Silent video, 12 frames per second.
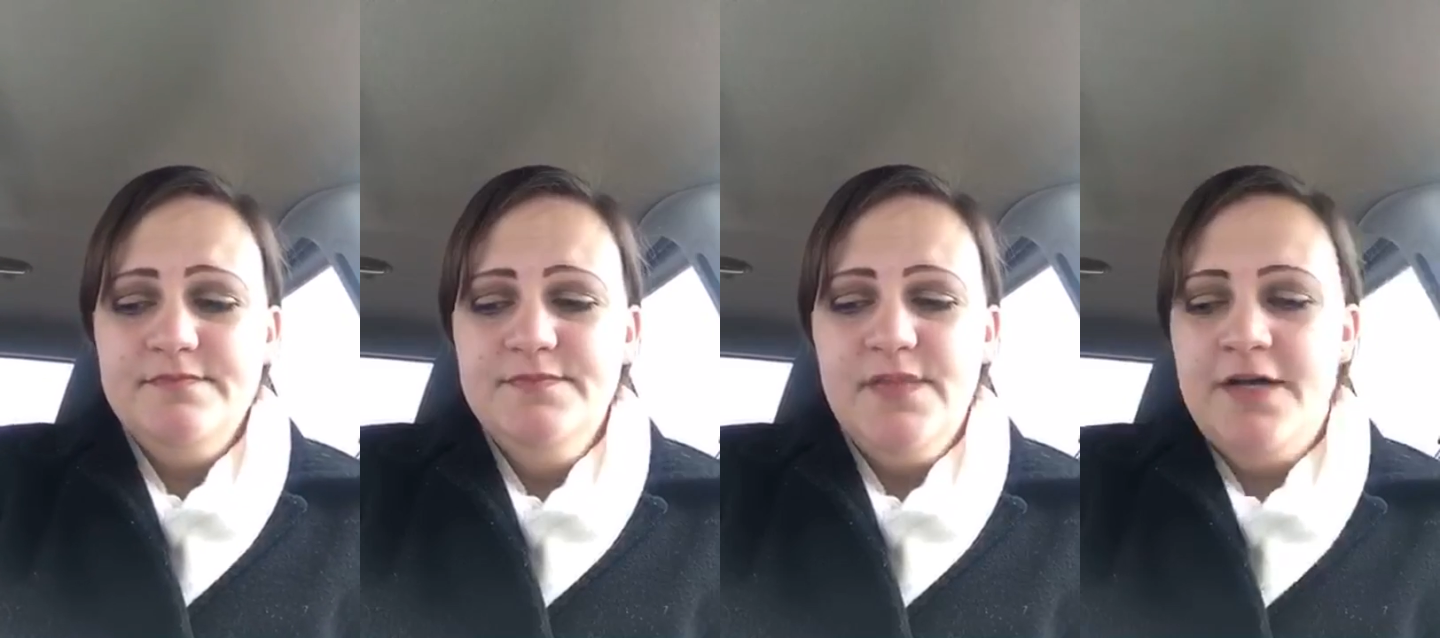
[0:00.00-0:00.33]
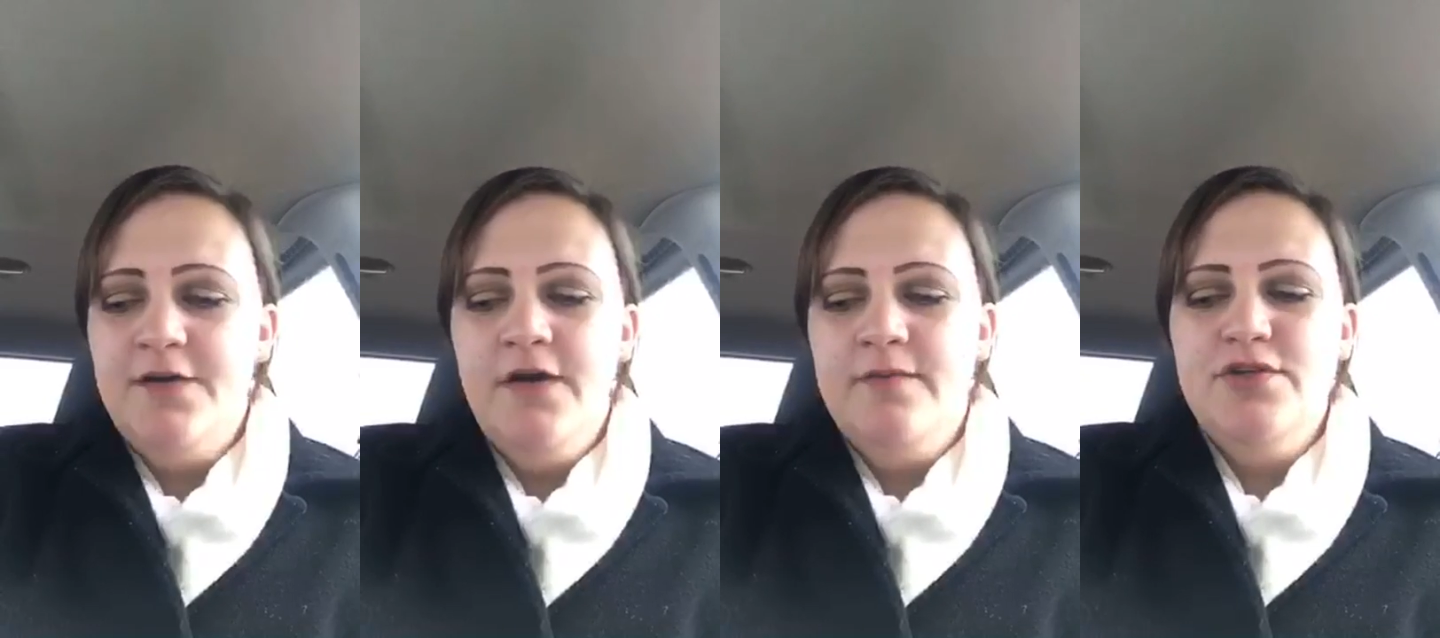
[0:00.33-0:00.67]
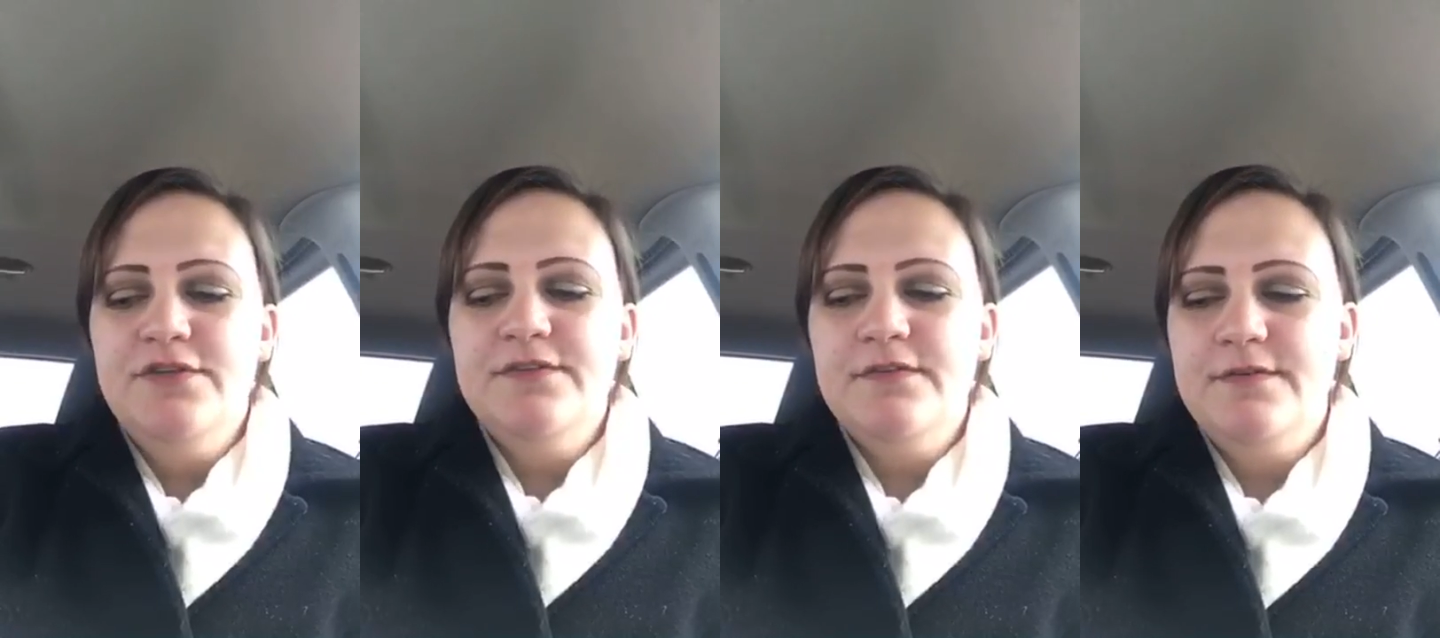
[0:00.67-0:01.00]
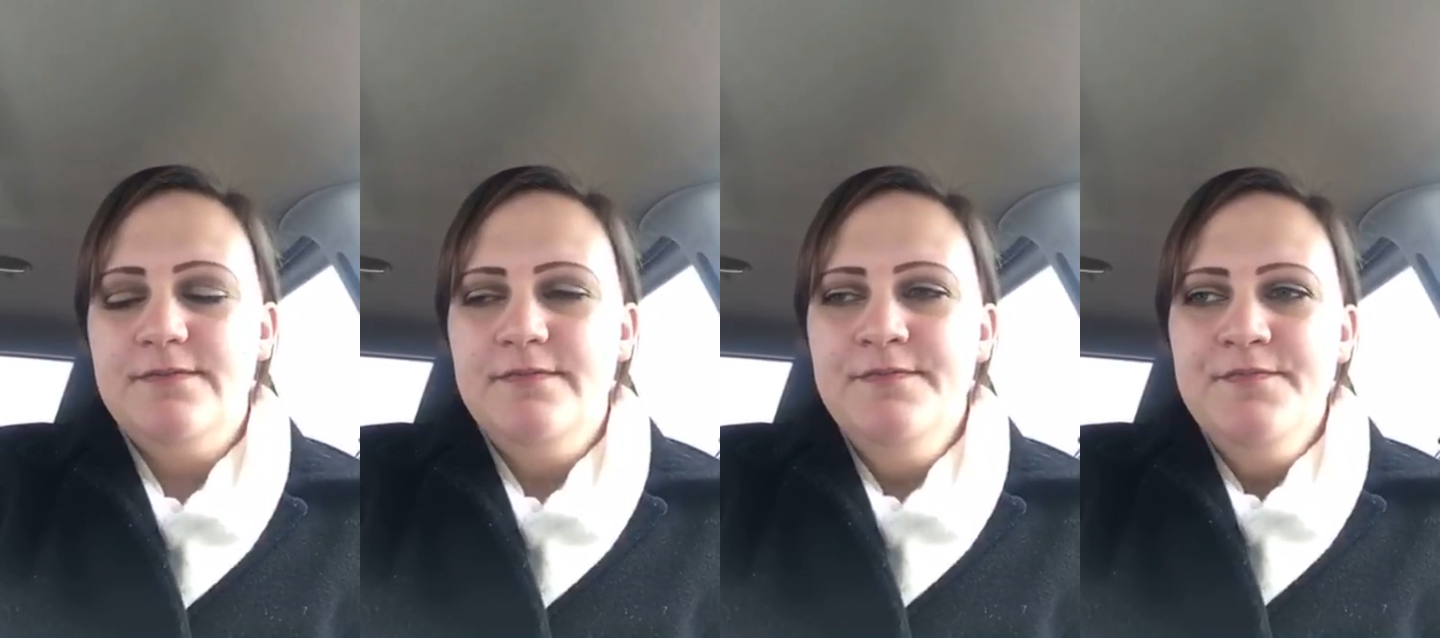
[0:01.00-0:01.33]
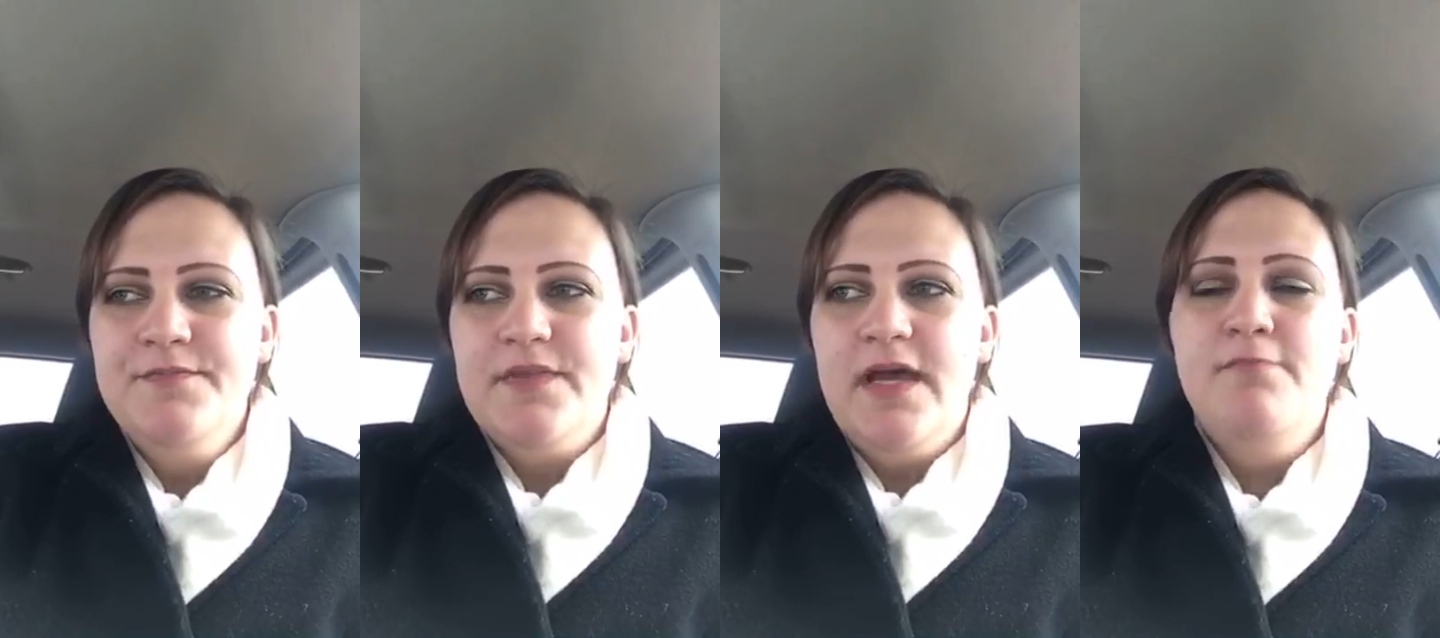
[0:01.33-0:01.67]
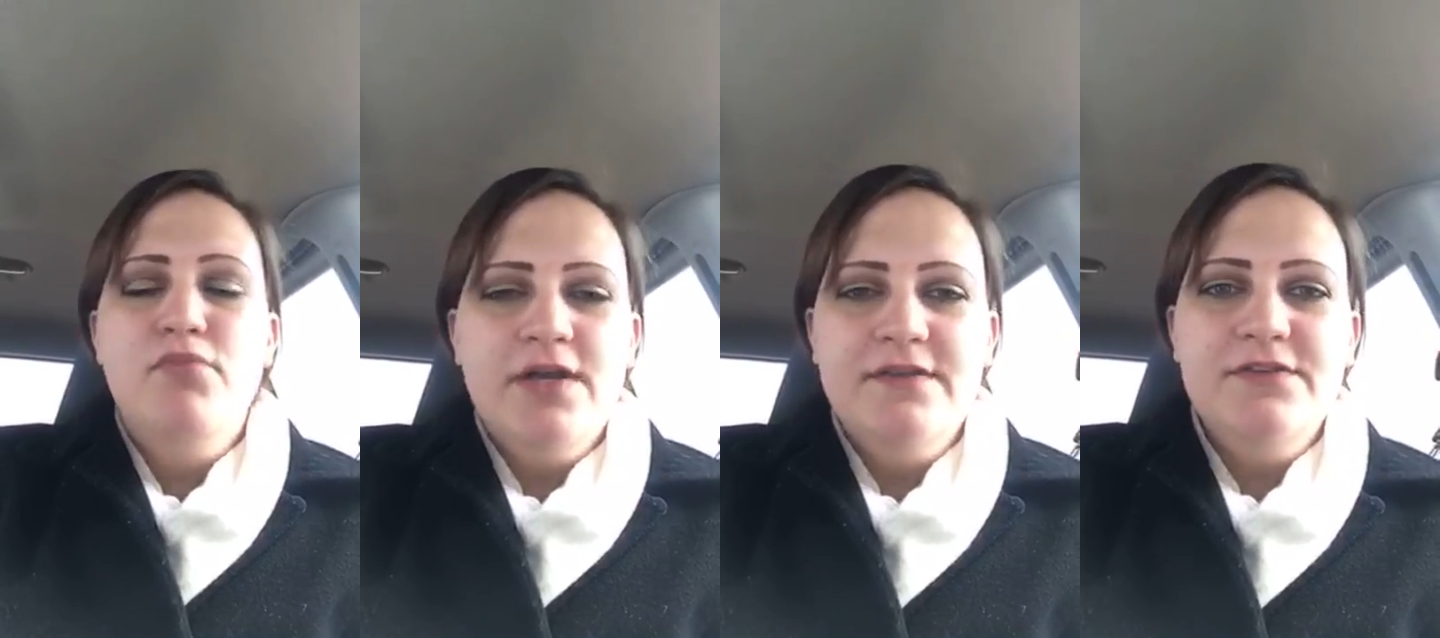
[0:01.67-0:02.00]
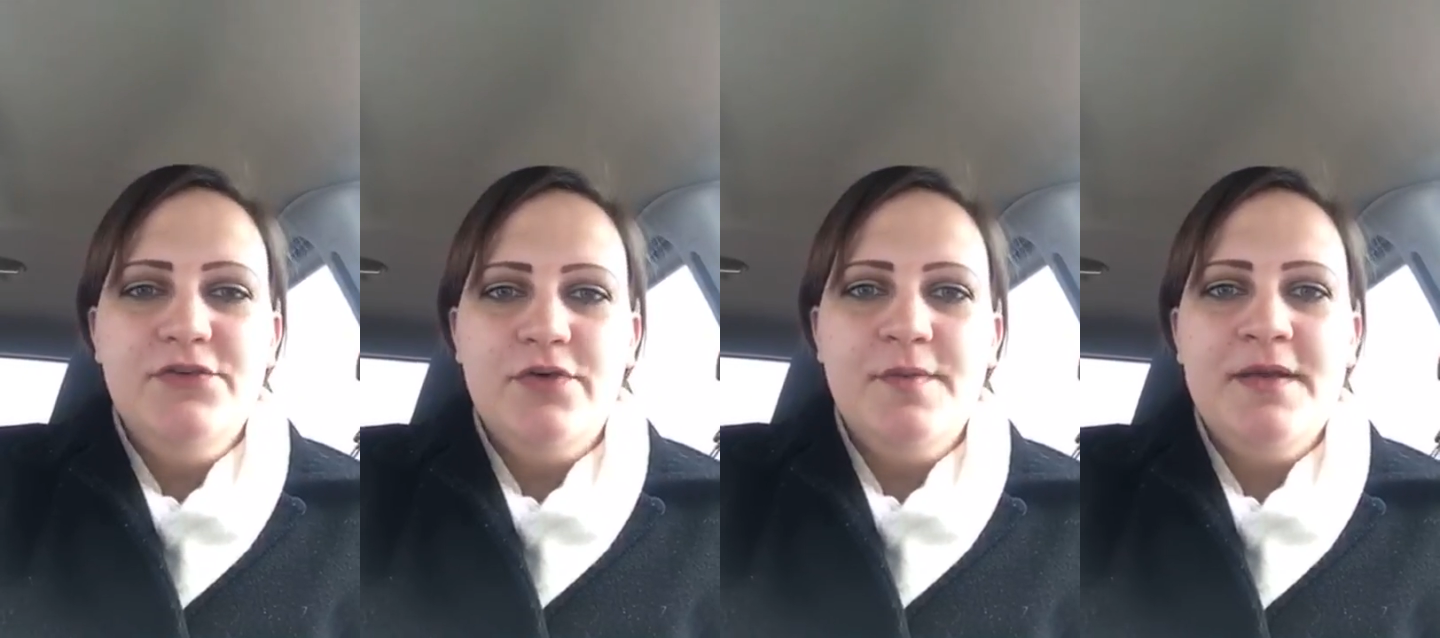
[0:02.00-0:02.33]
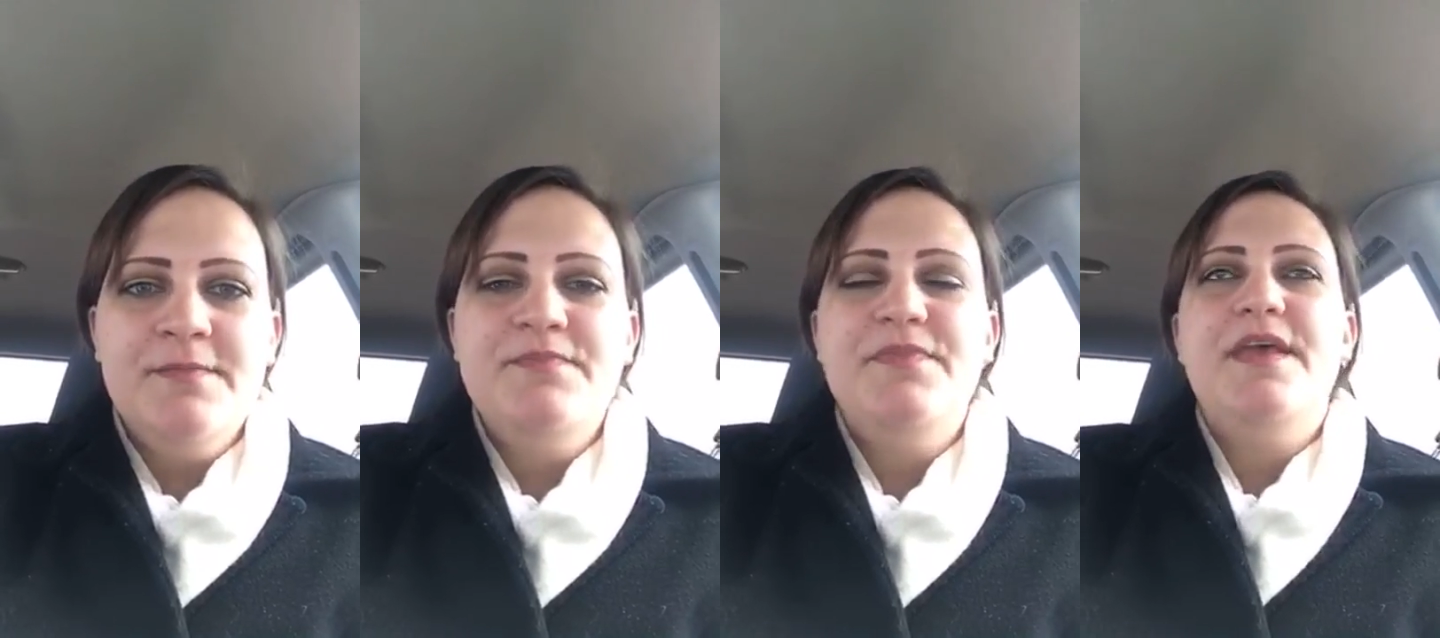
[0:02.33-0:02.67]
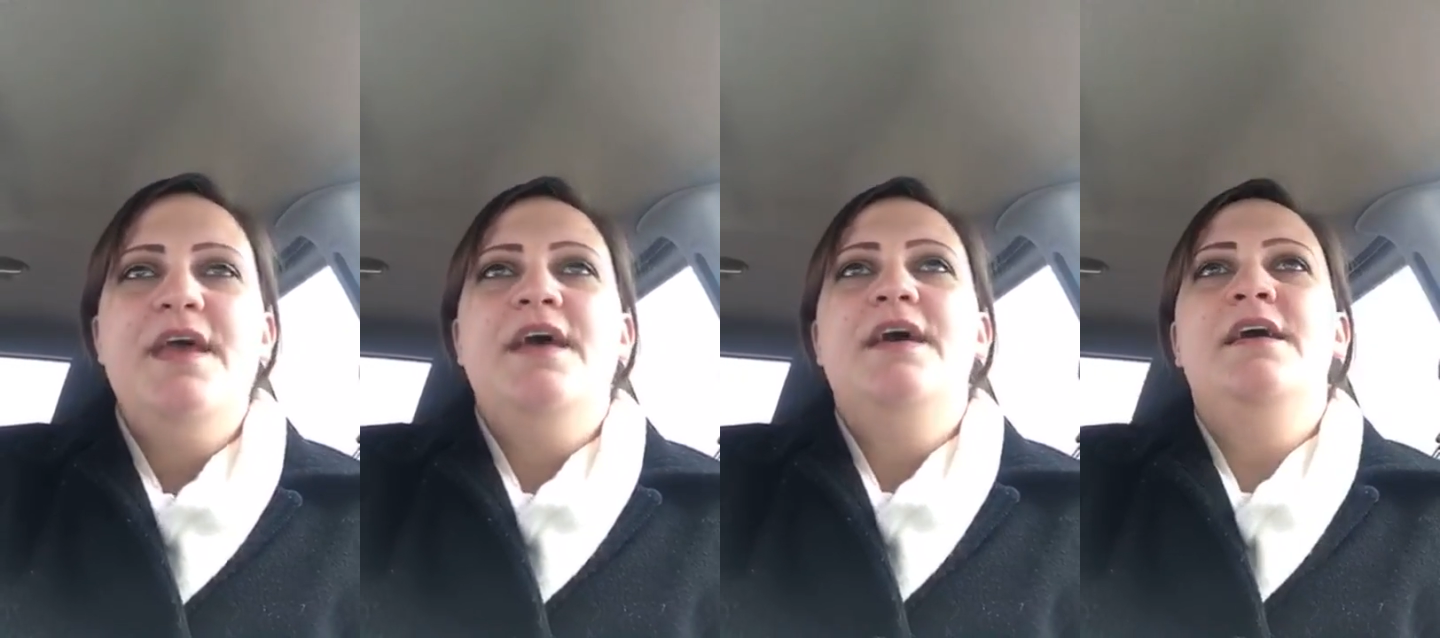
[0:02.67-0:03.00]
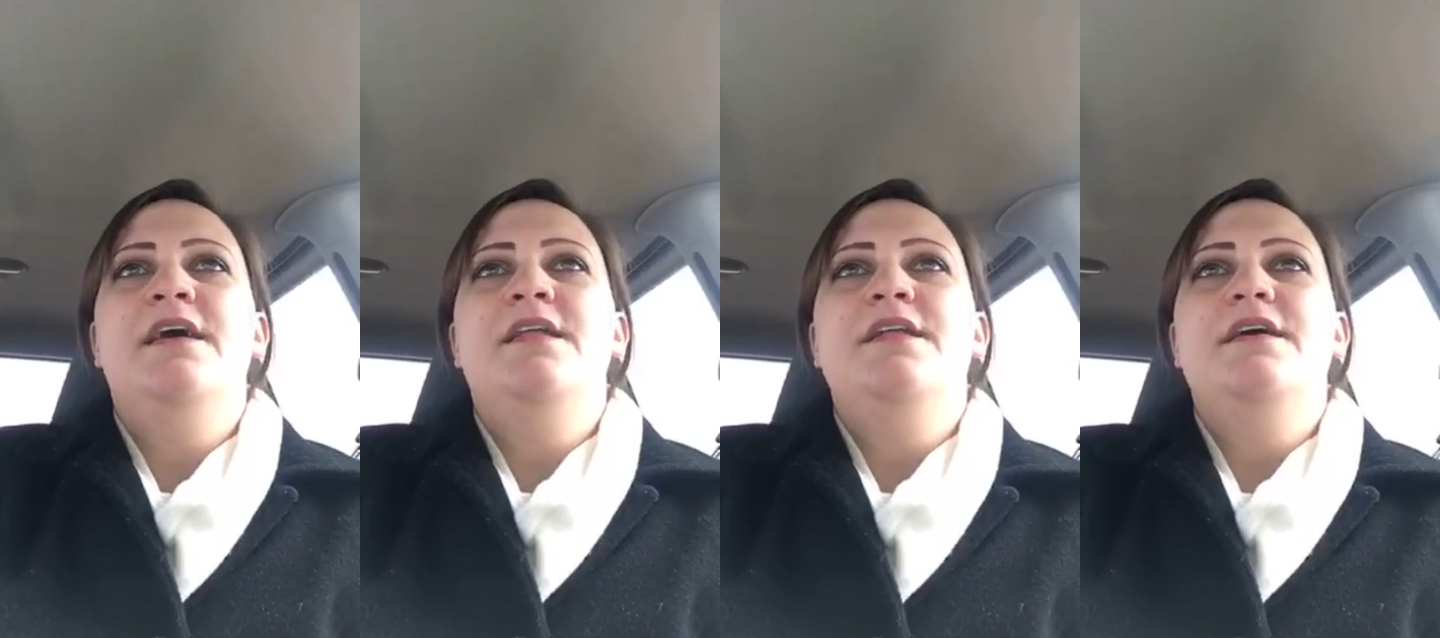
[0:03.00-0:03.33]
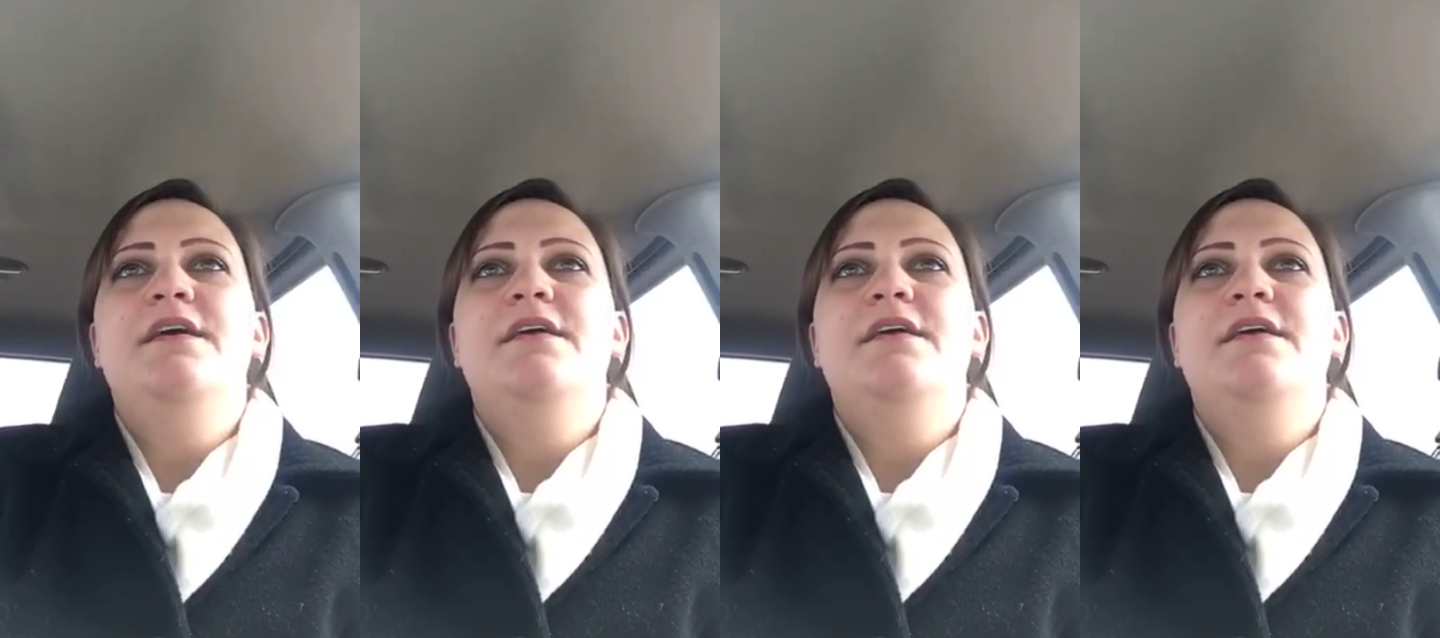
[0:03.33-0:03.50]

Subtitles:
don't know, I'm brainstorming, and